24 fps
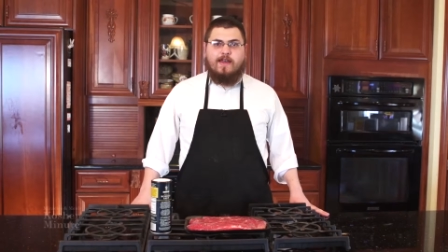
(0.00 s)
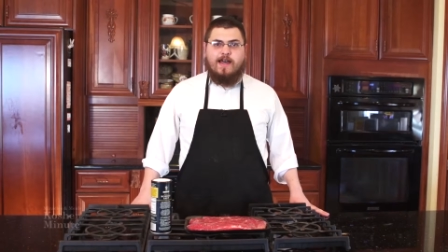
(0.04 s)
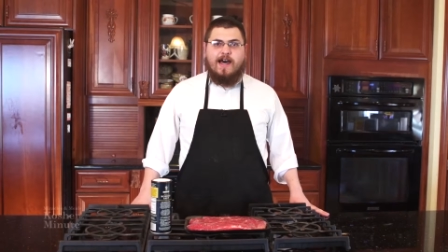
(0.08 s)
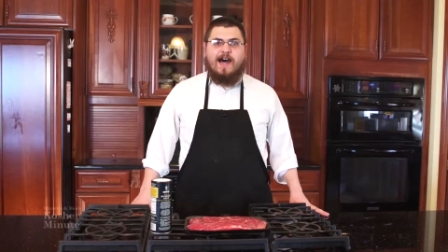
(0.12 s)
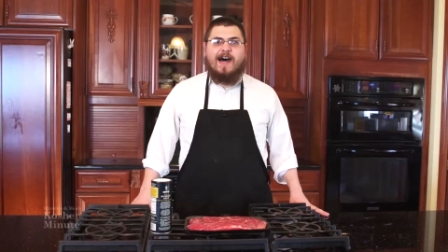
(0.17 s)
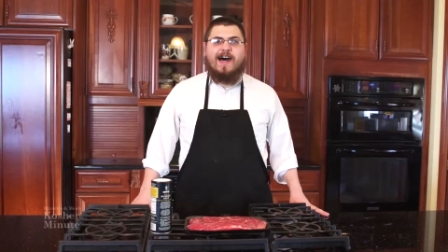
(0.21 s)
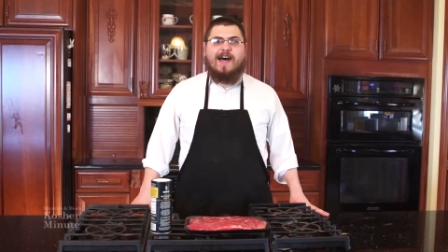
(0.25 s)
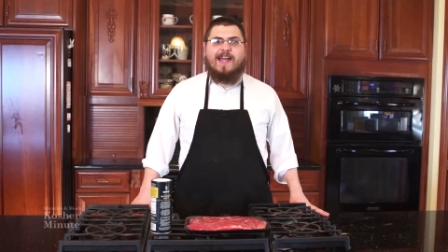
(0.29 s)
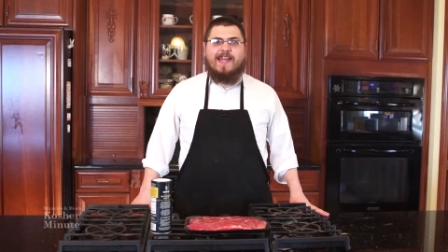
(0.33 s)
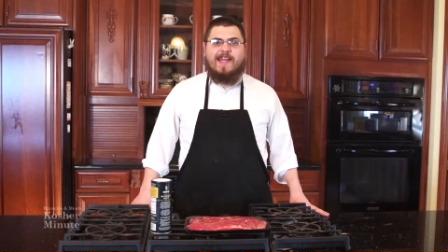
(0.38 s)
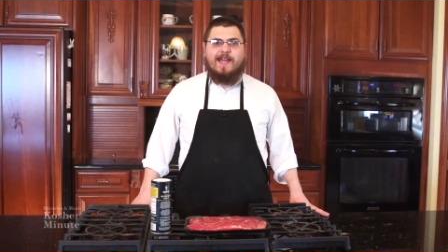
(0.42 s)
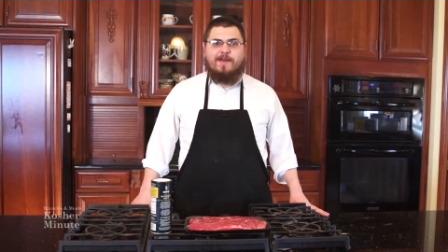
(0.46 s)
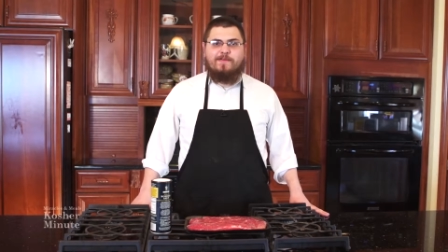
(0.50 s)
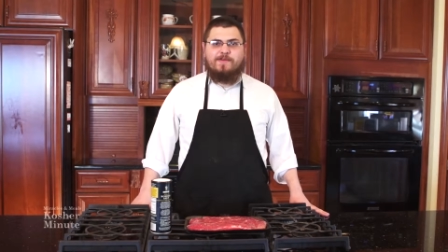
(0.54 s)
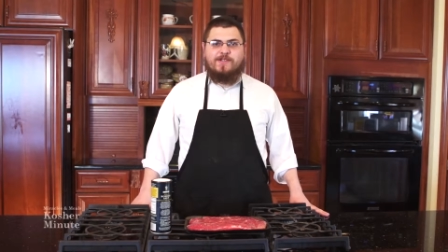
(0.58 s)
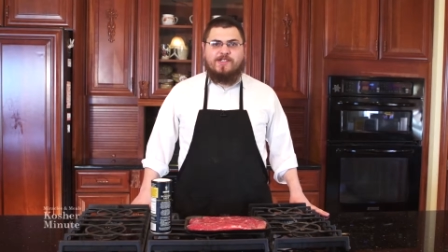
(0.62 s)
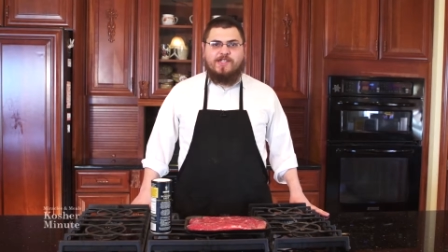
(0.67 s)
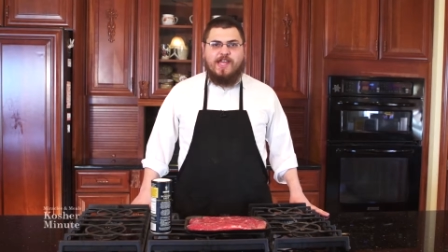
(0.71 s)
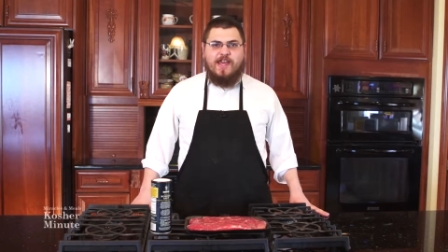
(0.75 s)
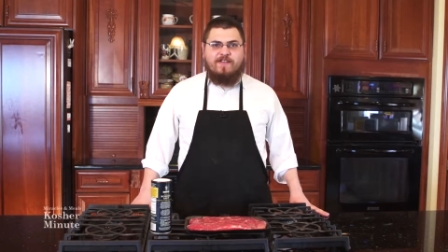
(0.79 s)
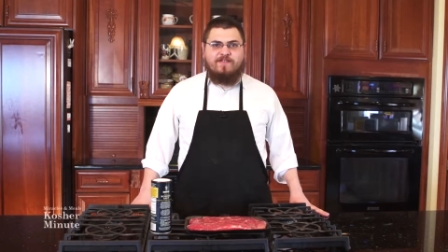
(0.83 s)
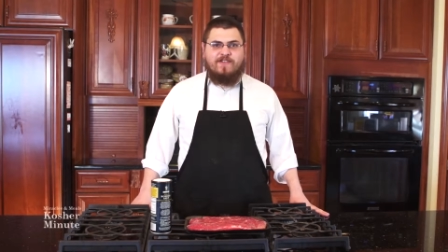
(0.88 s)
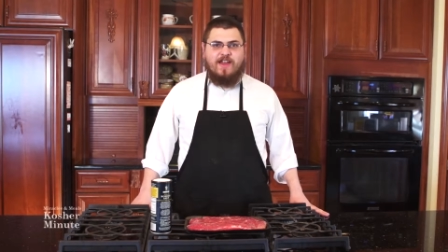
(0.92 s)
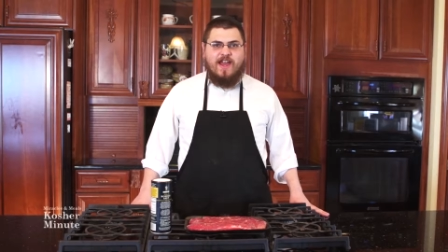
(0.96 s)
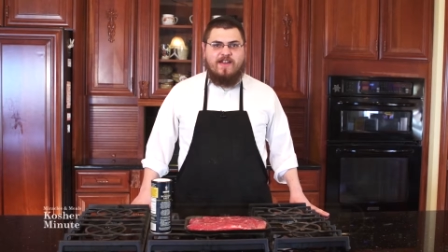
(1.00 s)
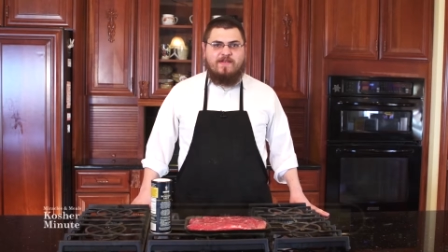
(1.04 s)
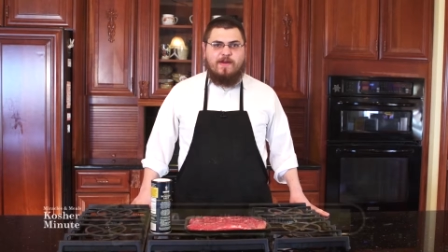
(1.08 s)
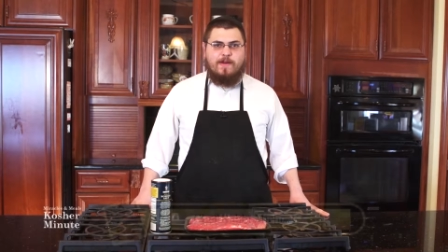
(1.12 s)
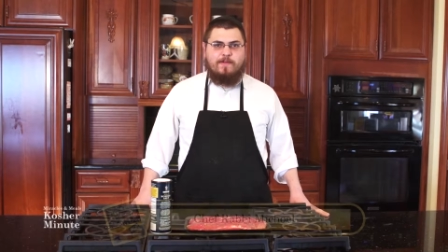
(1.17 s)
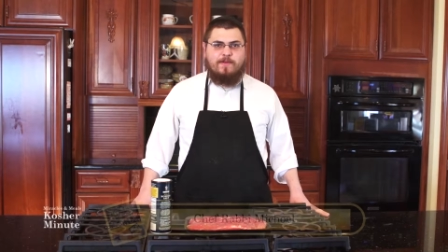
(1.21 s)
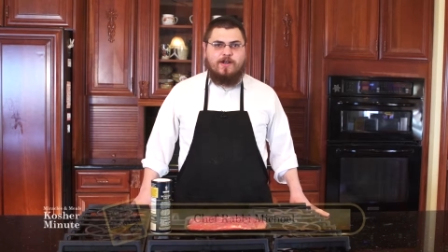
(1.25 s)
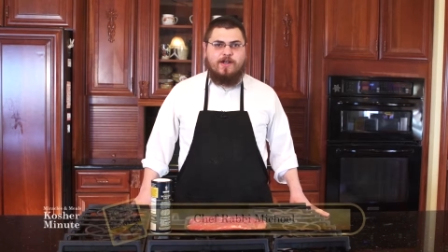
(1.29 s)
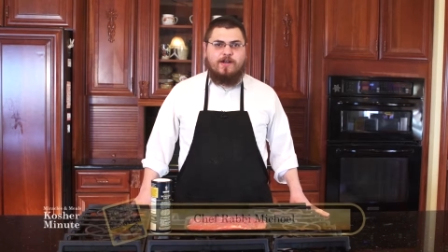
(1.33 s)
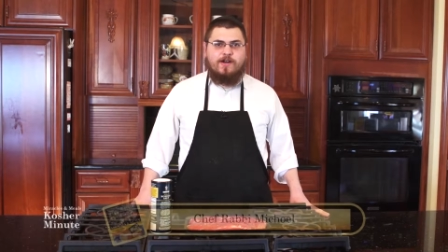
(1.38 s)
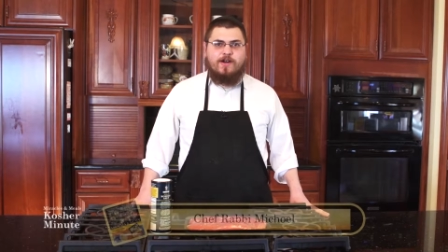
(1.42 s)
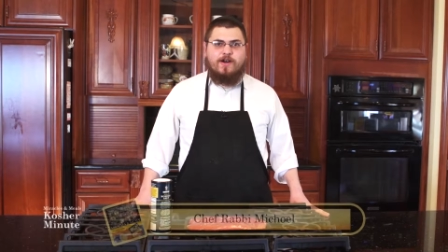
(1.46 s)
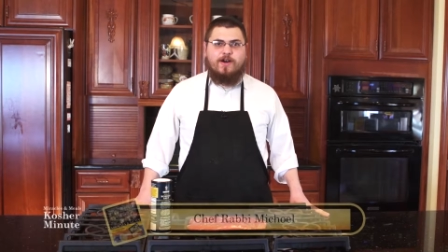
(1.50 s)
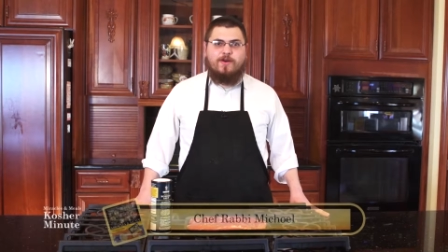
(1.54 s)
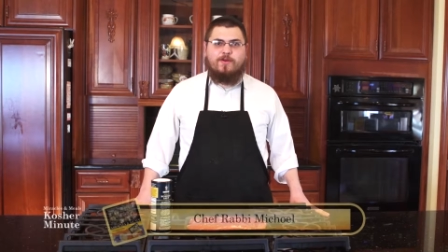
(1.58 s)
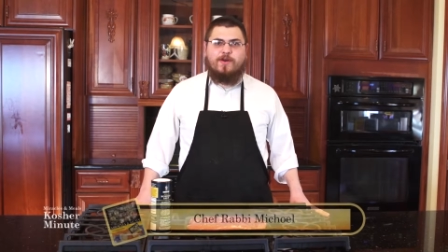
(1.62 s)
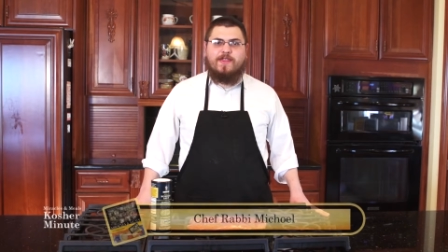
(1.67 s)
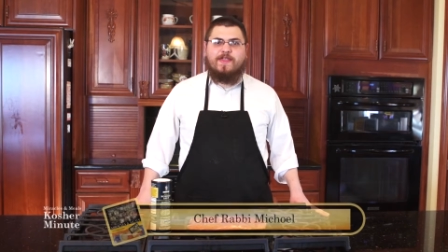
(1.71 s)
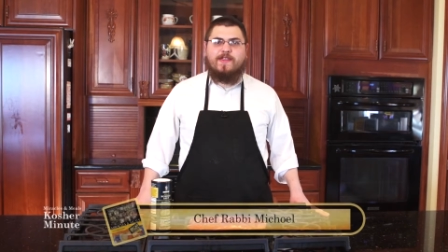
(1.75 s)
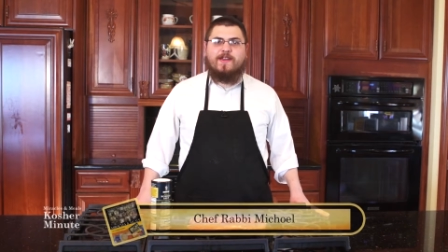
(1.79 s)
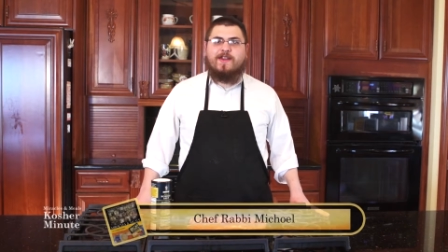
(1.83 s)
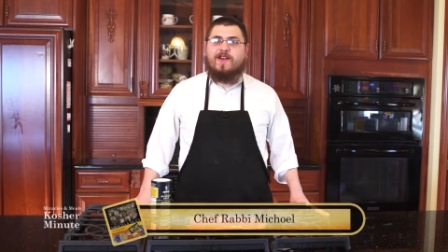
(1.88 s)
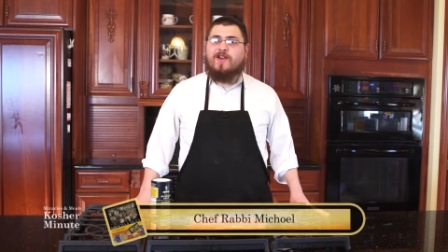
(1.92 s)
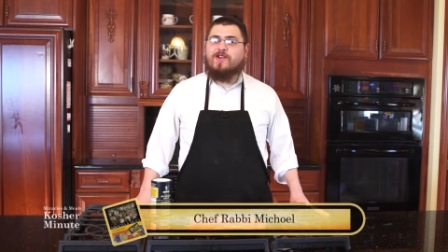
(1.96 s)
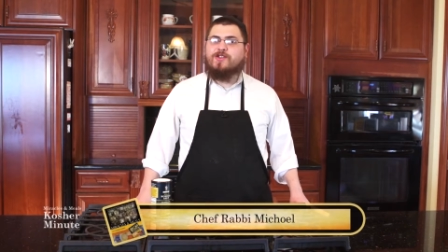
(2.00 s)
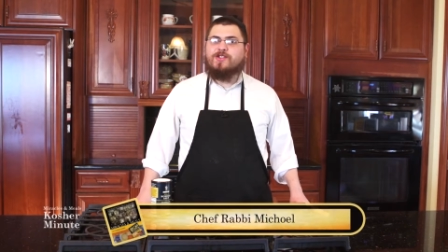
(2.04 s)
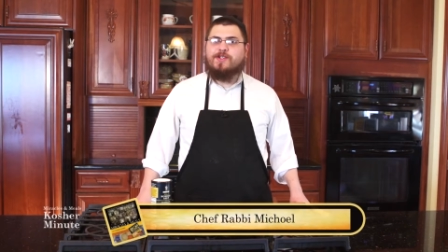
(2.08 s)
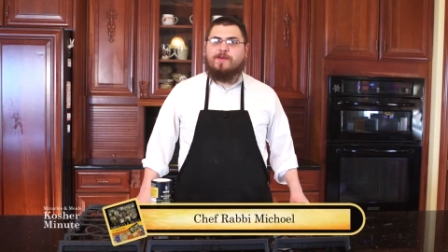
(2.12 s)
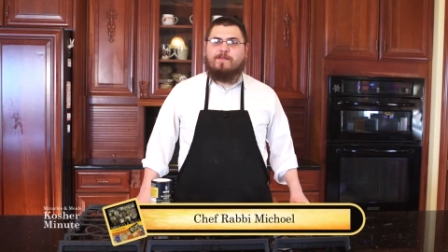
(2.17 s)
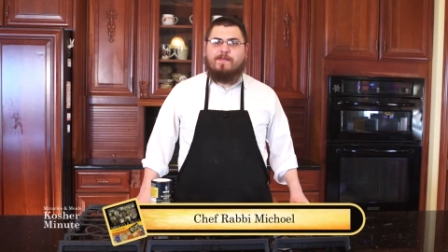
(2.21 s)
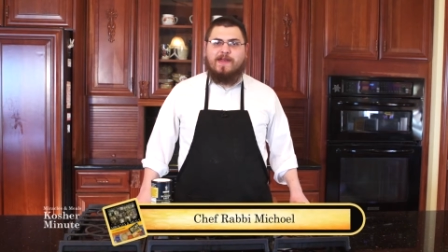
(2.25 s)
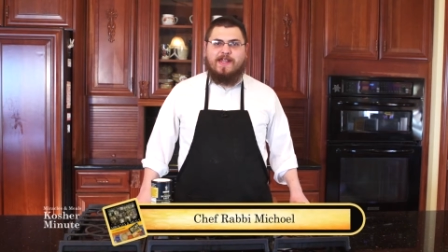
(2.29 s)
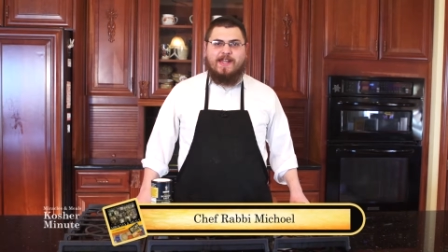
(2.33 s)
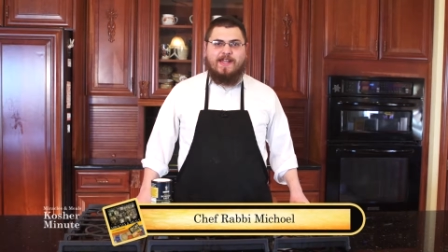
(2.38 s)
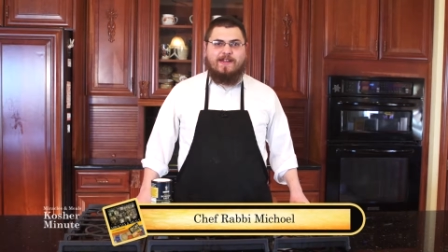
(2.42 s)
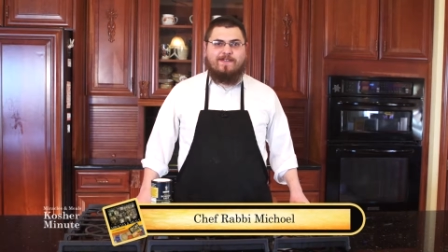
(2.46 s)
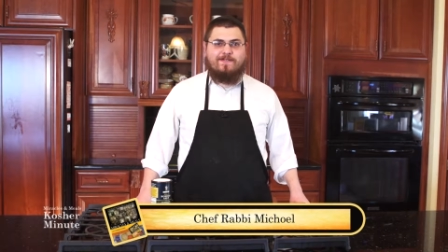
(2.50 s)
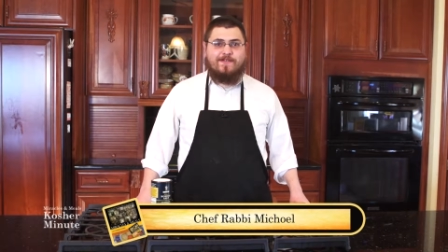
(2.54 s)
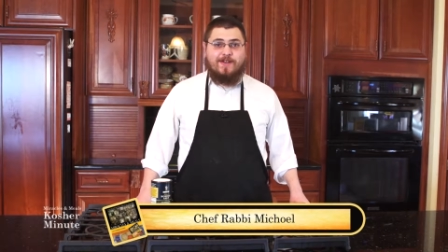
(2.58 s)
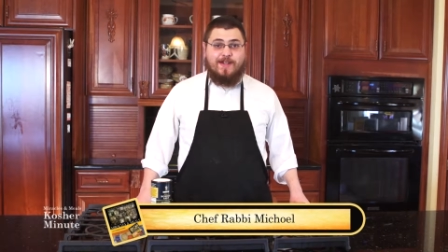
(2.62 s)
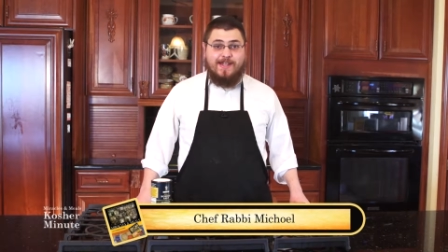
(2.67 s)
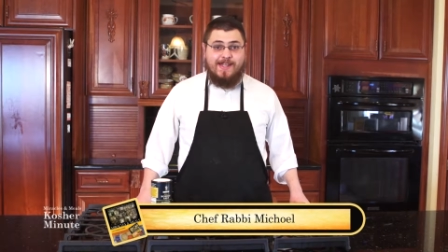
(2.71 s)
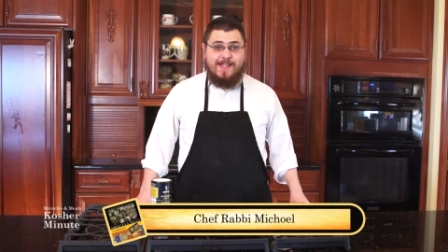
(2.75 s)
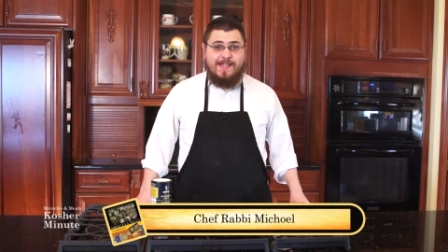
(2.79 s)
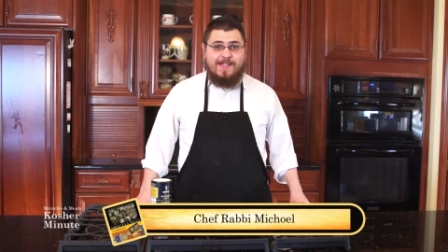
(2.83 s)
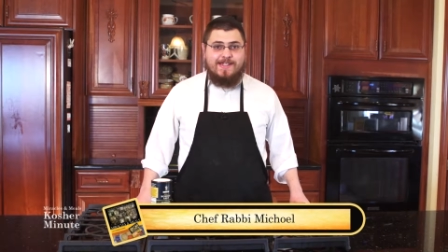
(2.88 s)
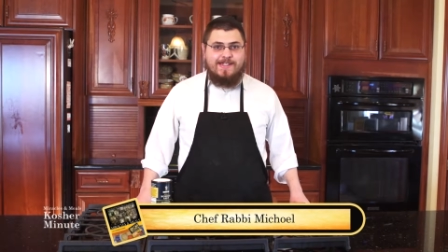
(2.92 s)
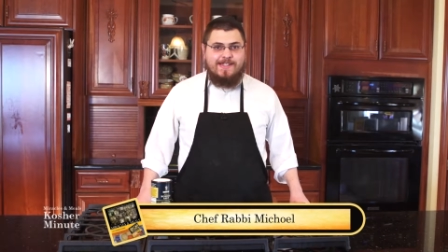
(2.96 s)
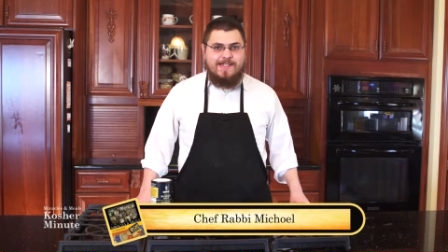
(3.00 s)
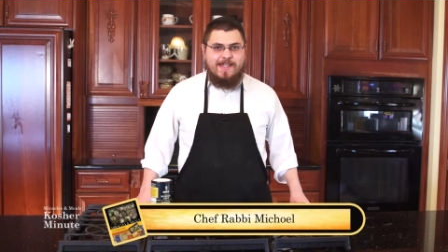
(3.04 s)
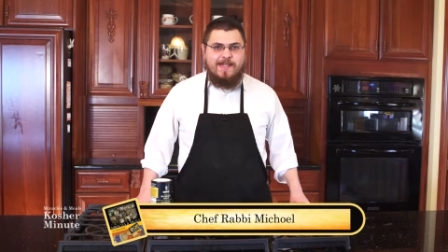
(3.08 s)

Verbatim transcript: Hi, I'm Chef Rabbi Michal with the Kosher Minute for hints,